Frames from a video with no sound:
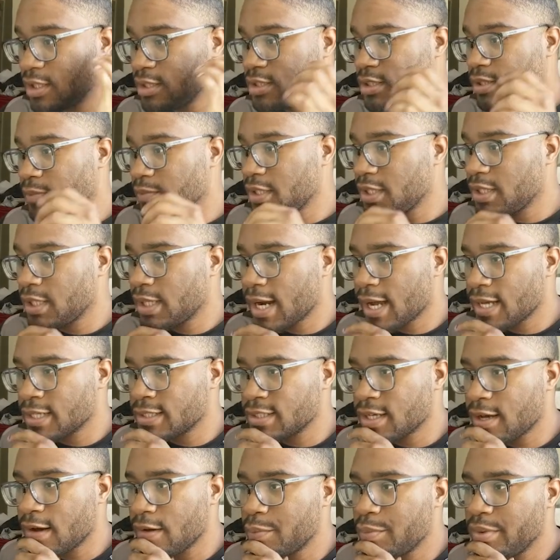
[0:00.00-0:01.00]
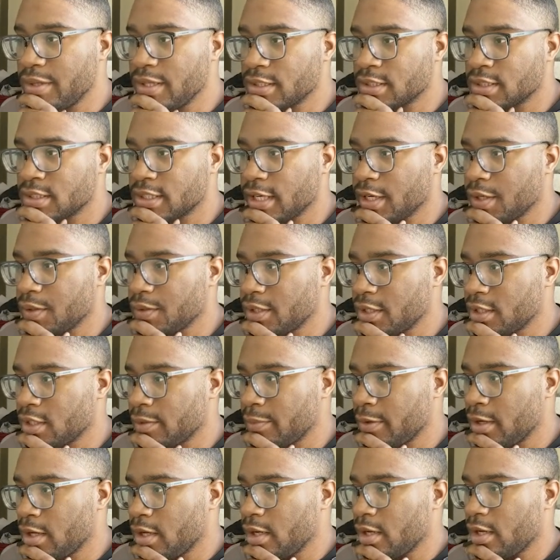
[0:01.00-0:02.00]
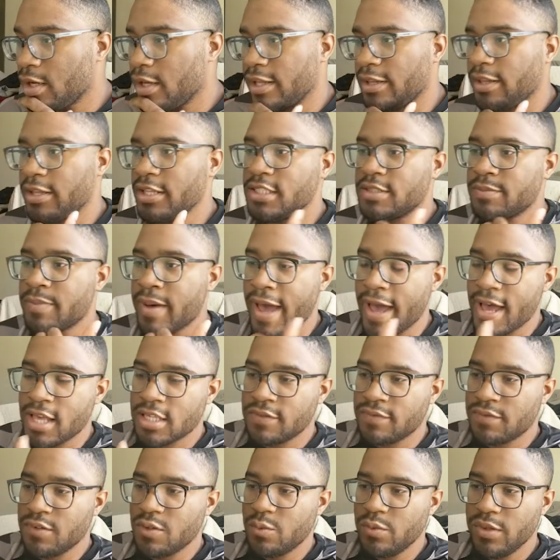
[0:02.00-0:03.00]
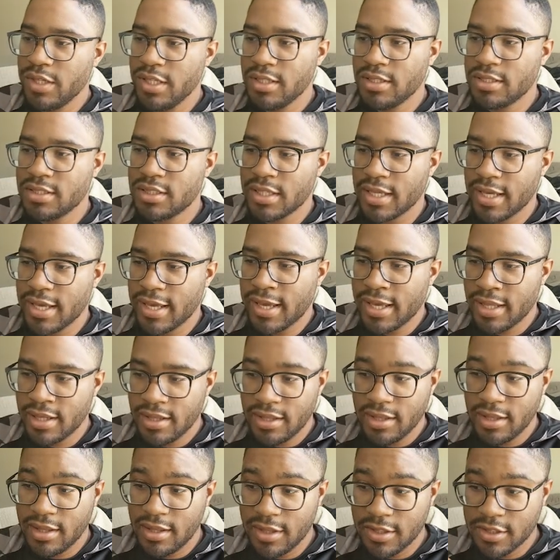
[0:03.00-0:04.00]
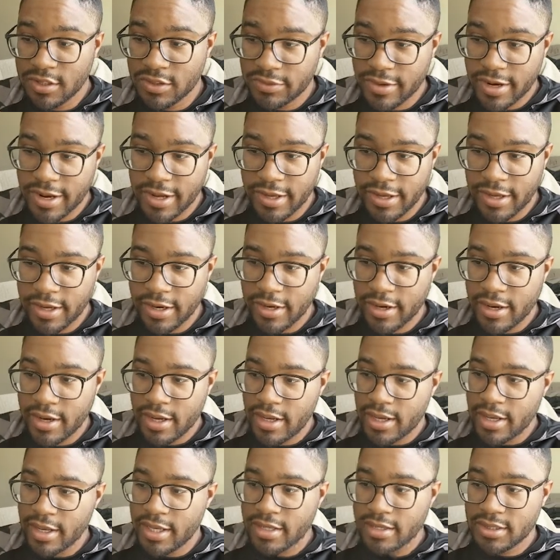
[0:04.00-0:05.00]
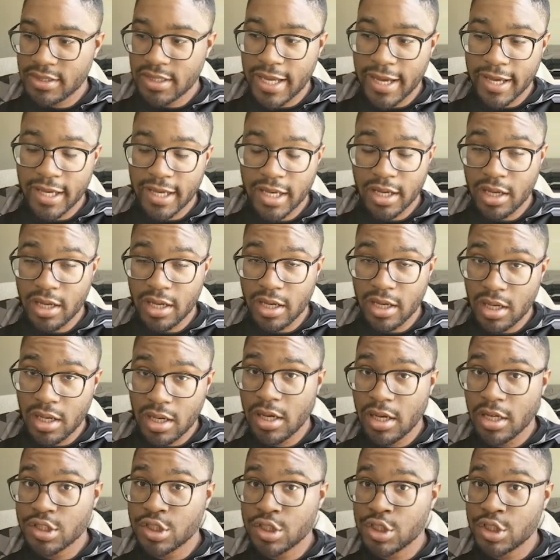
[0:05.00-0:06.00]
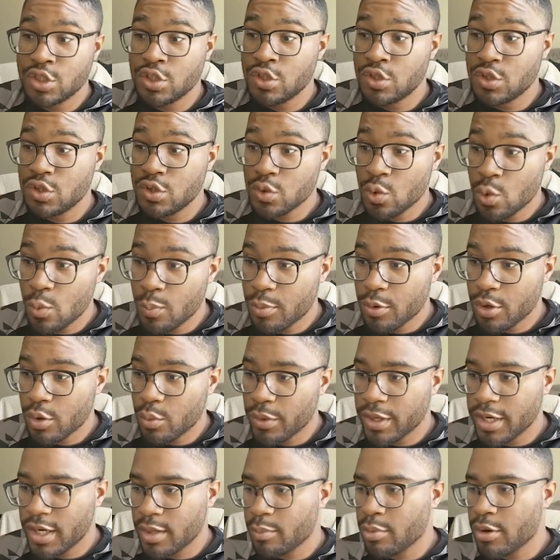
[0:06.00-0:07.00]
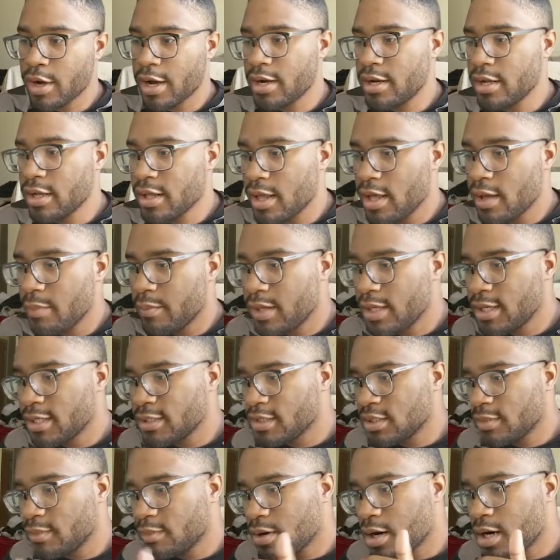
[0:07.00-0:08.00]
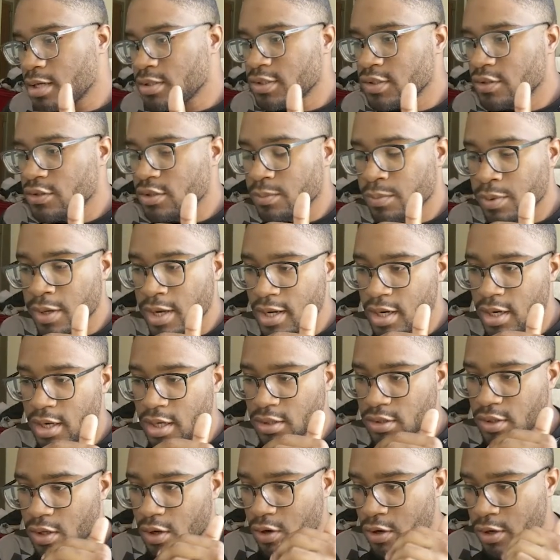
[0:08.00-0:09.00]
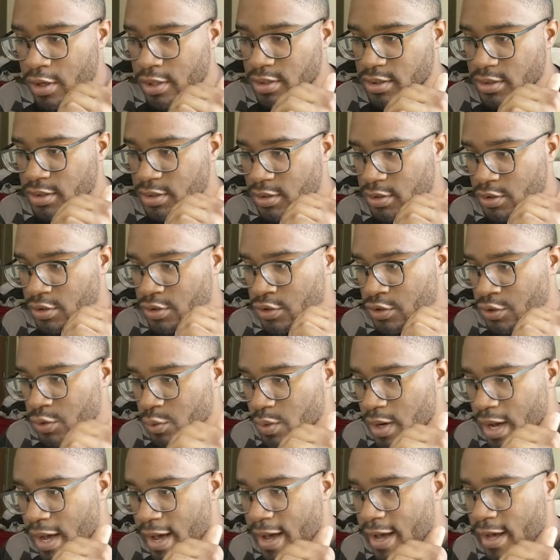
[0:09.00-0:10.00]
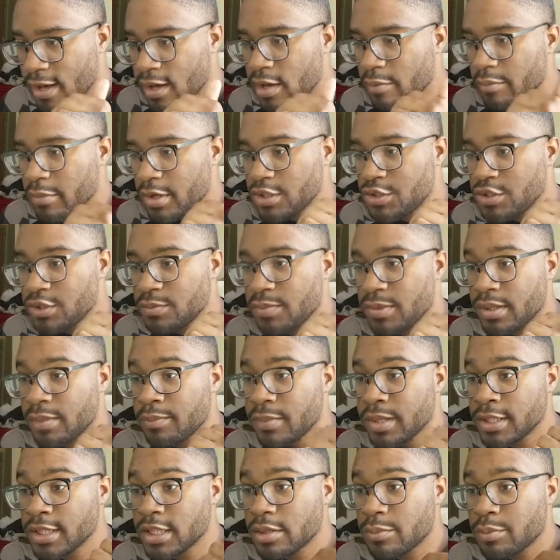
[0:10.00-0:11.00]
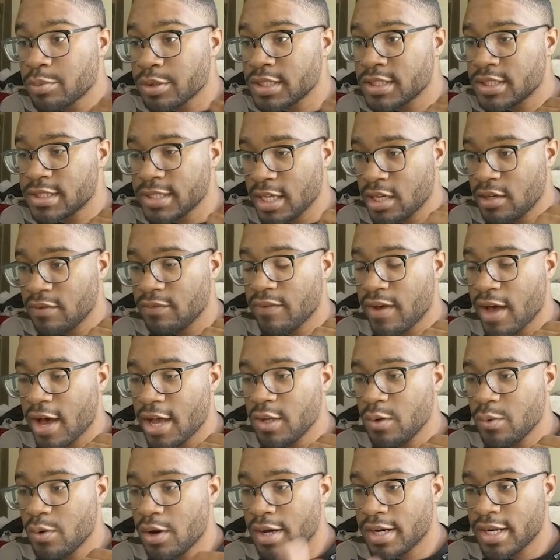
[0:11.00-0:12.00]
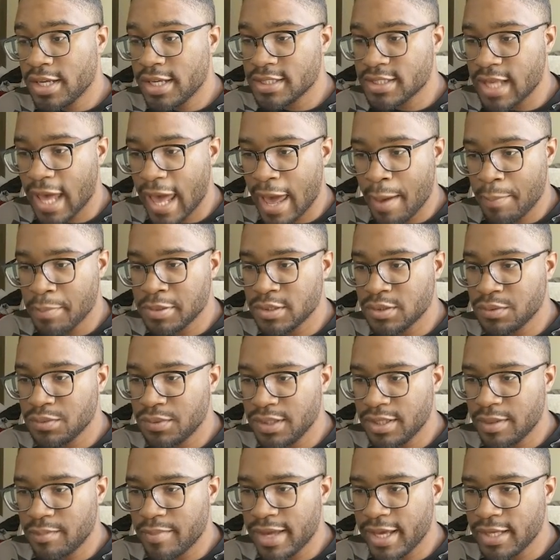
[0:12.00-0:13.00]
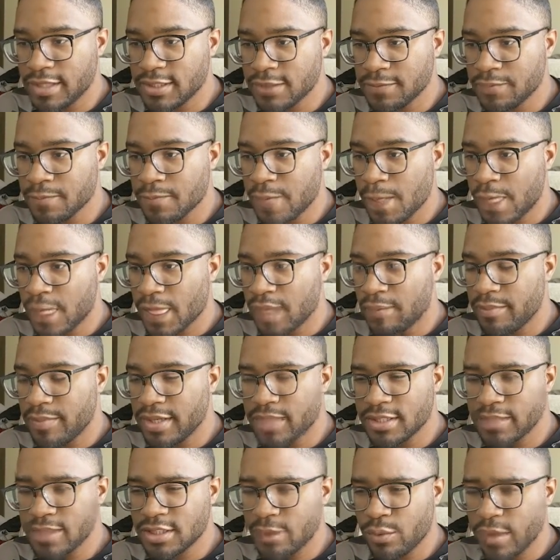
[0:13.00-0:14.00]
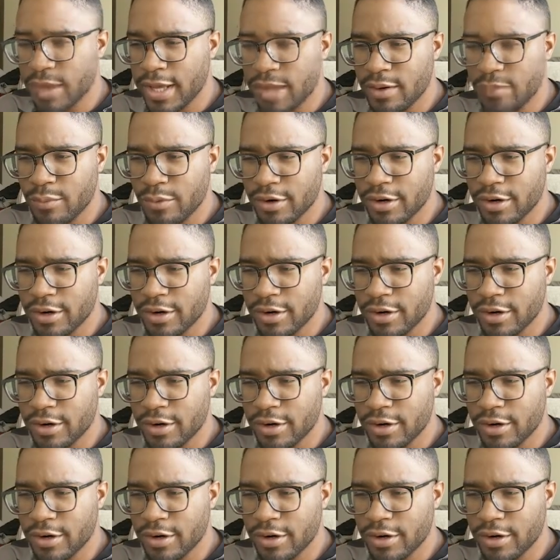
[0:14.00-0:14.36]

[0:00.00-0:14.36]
something that I saw being scaled up these past few weeks, and this right here is a super winning product because the margins on the product aren't too high, but the perceived value on it is absolutely amazing because the way it